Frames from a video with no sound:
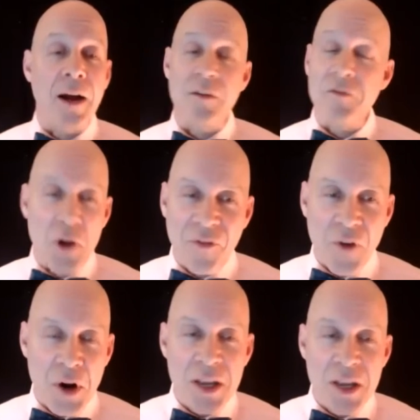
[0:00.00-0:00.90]
Very
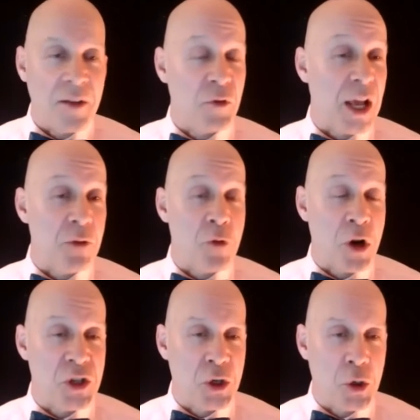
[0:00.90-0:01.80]
funny. If you like
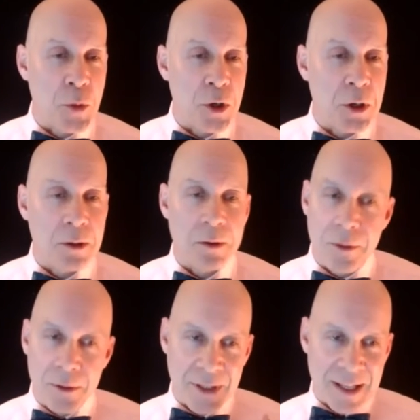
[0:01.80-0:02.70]
raunchy humor,
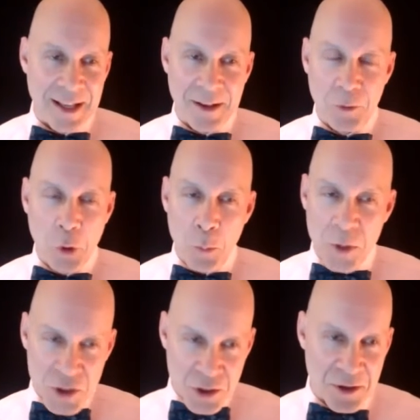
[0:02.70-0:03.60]
don't
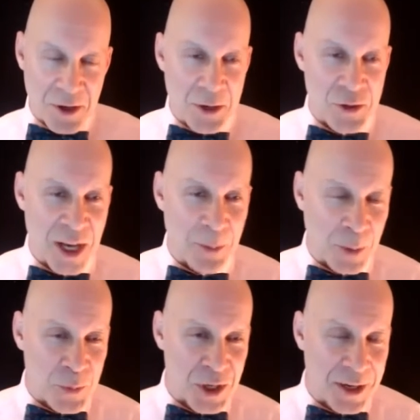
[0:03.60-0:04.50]
miss Sam
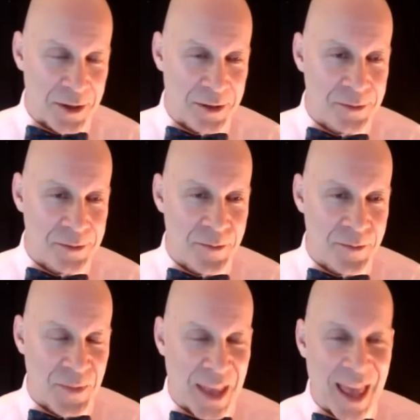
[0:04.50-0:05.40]
Lipsyte.
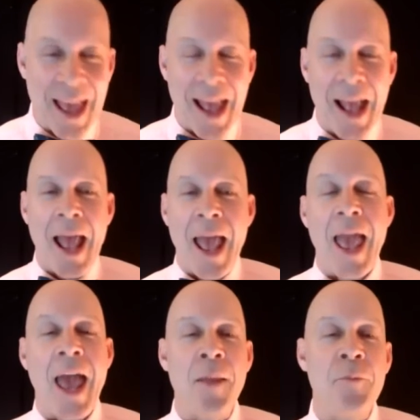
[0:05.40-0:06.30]

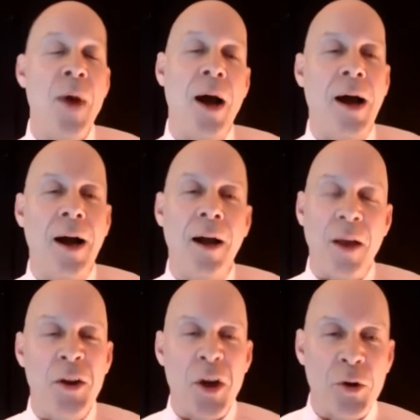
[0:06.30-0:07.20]
And
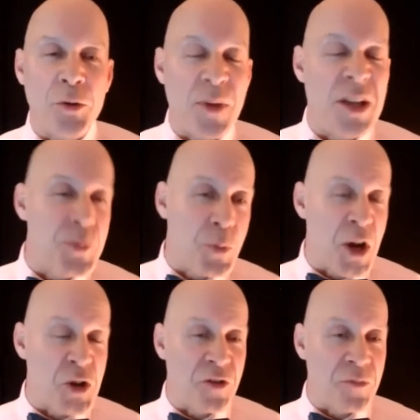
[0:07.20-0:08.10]
another
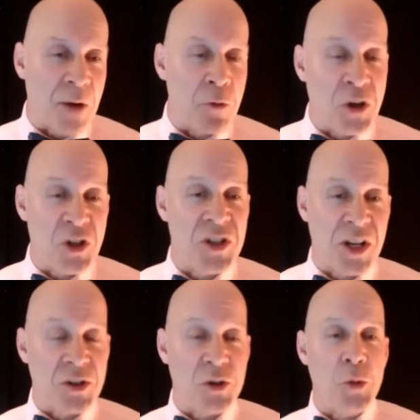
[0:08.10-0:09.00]
inspiration for my raunchy
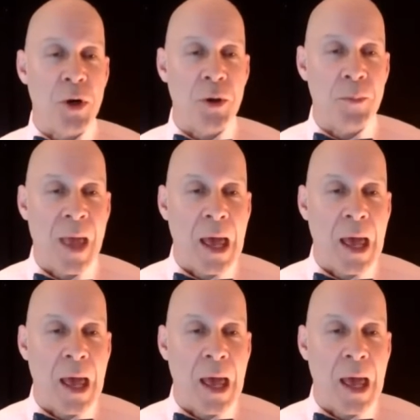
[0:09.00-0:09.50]
sense of humor